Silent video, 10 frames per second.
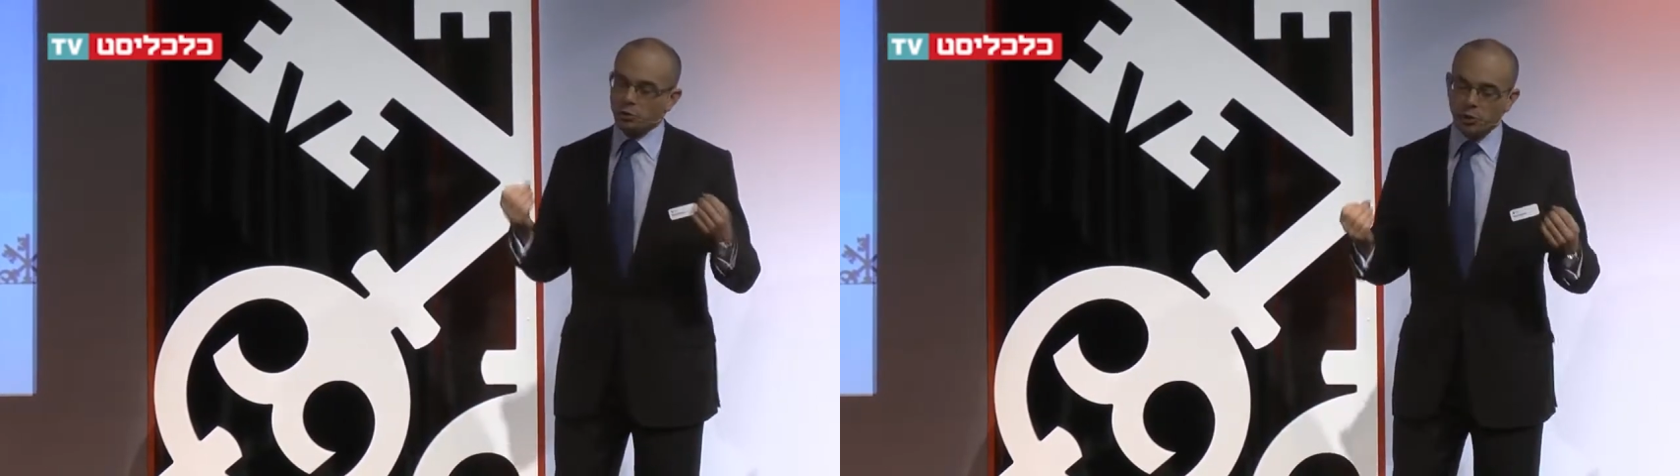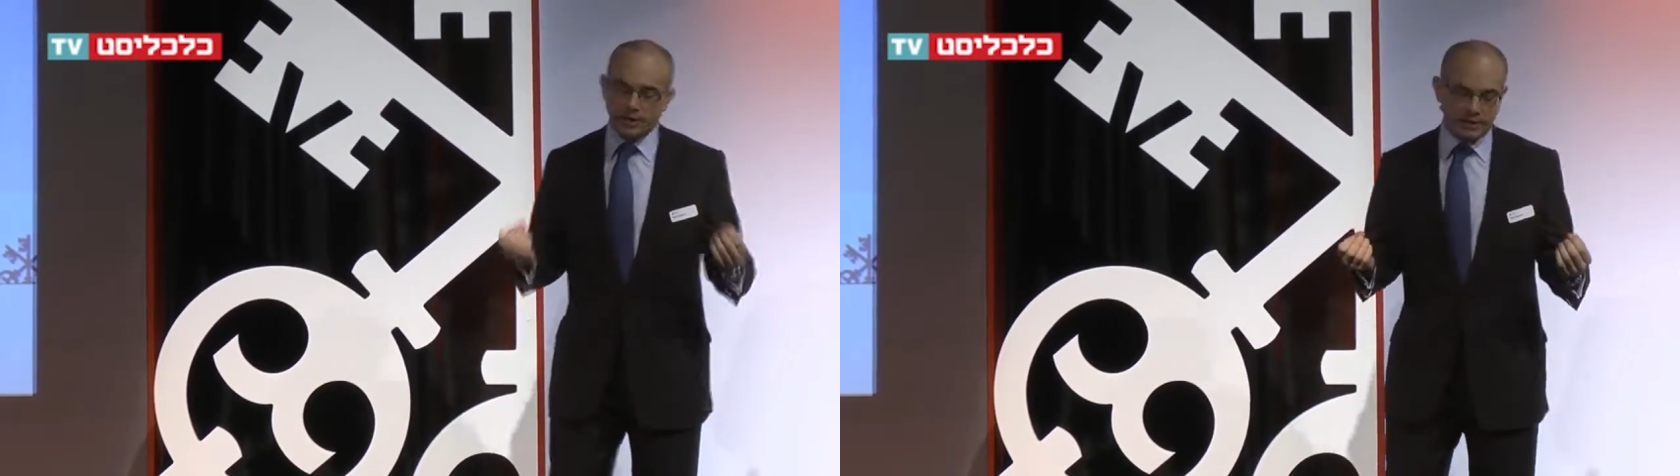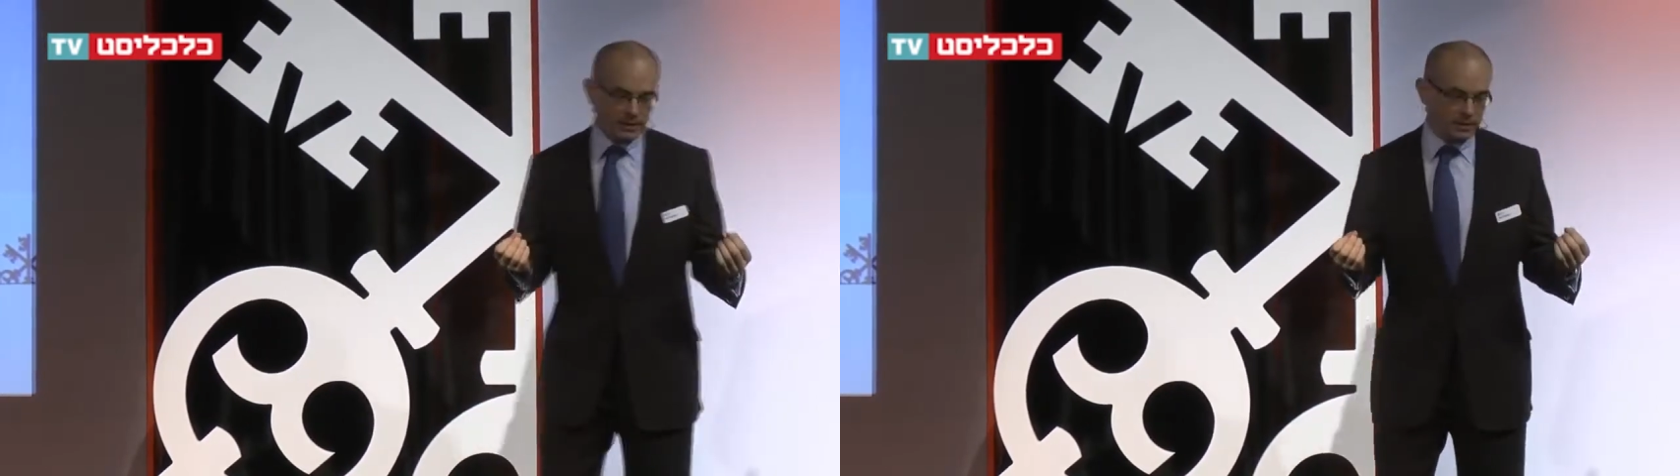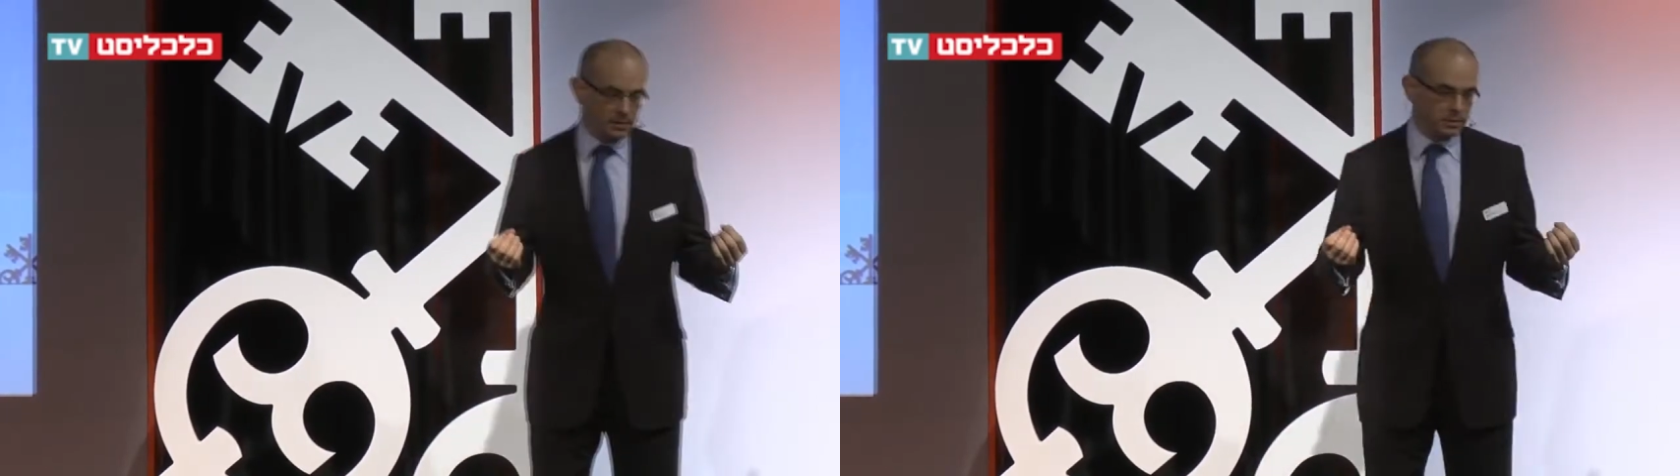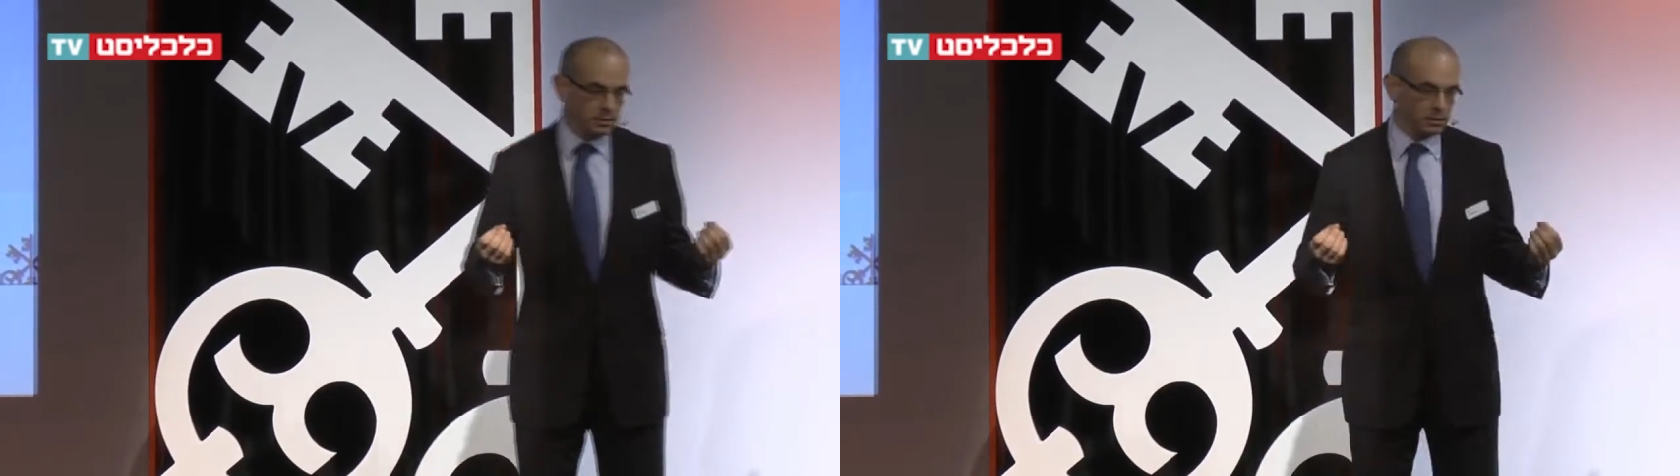
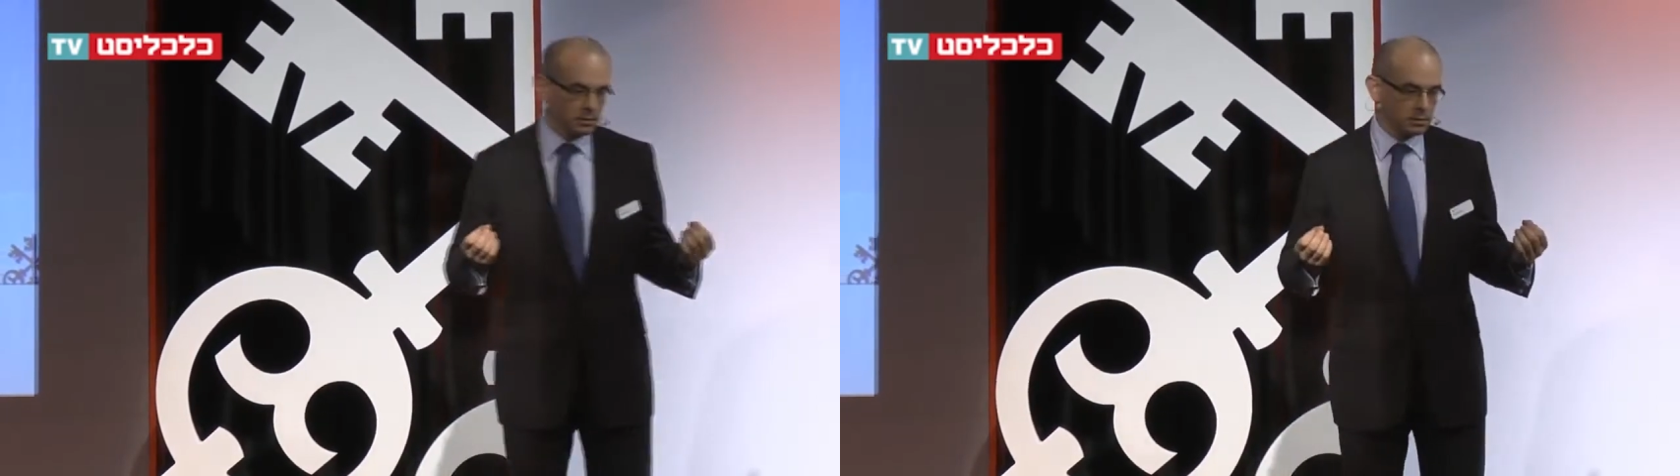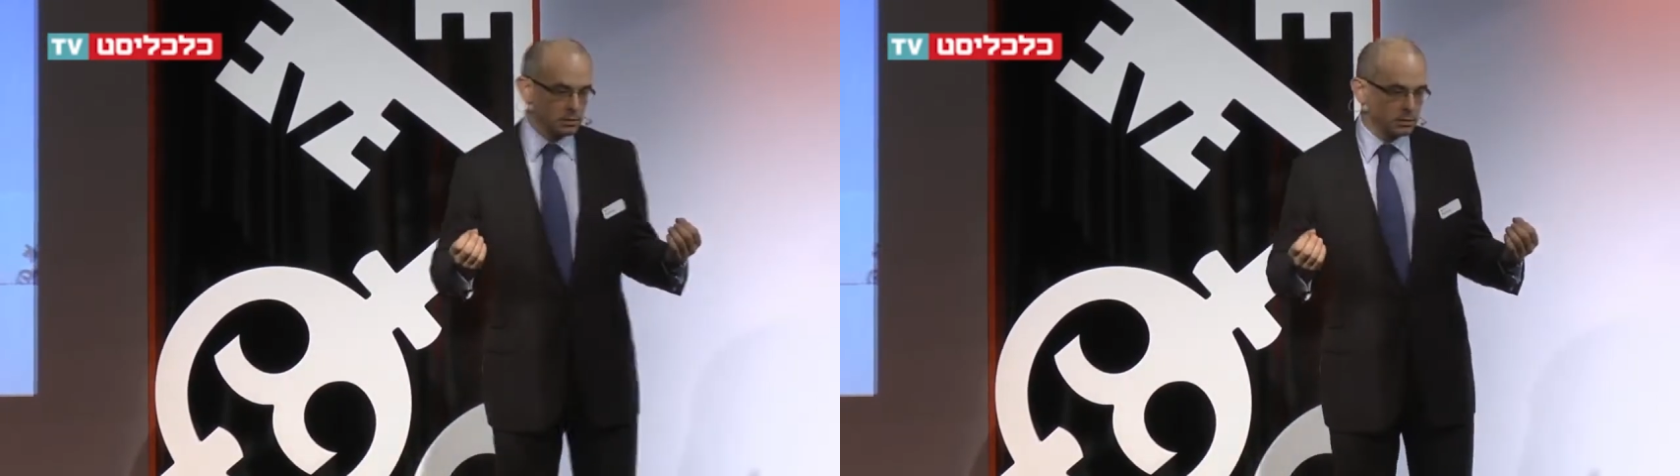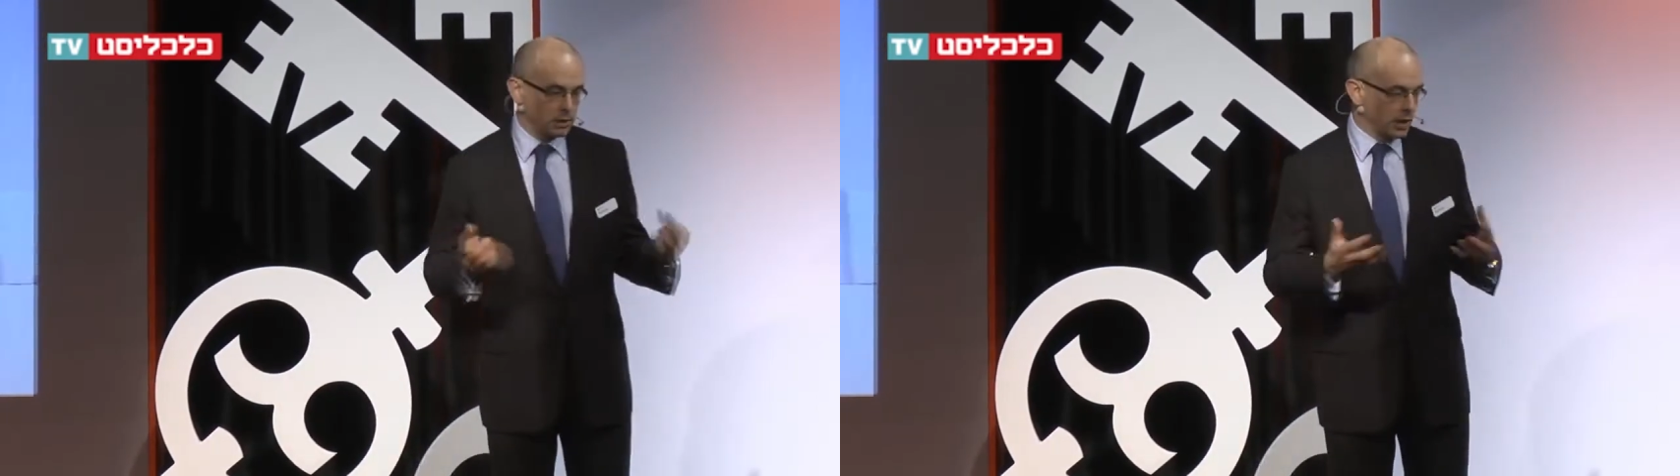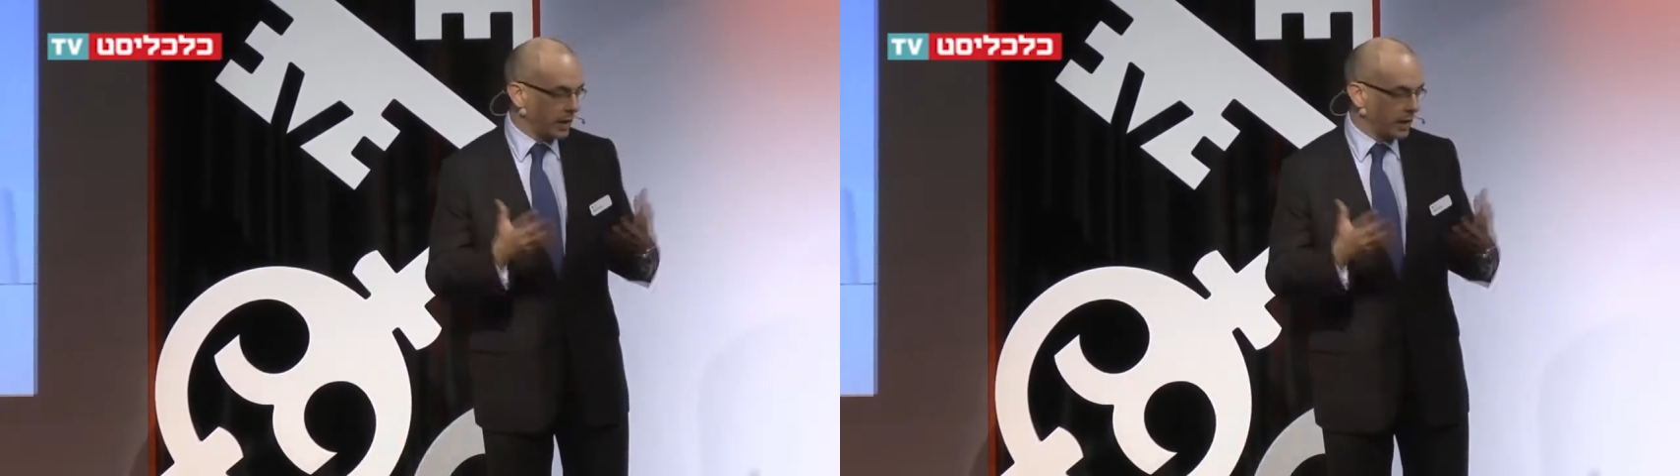Credit, in